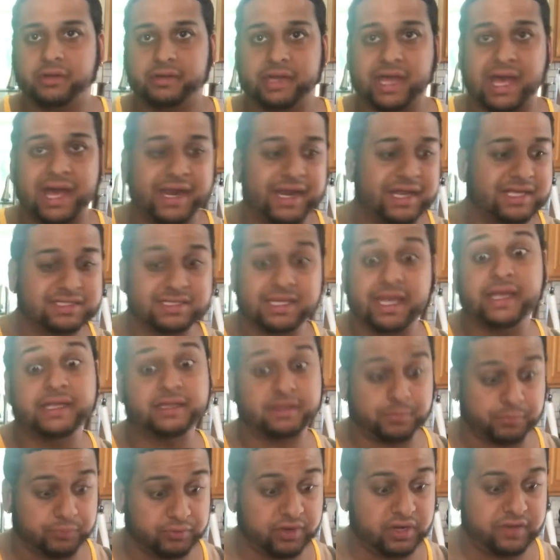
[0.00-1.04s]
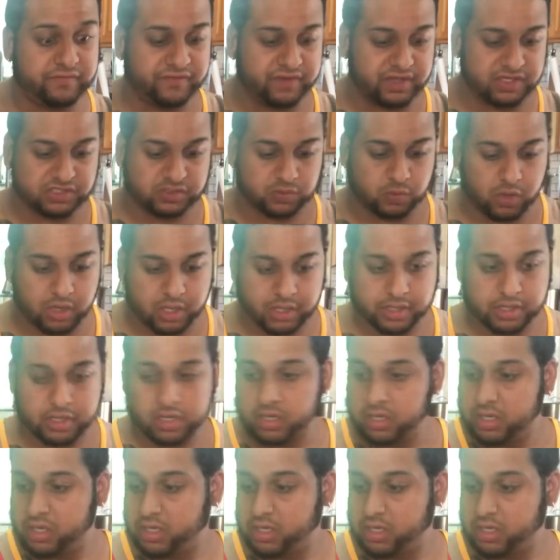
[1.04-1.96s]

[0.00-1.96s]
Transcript: not as like the previous one.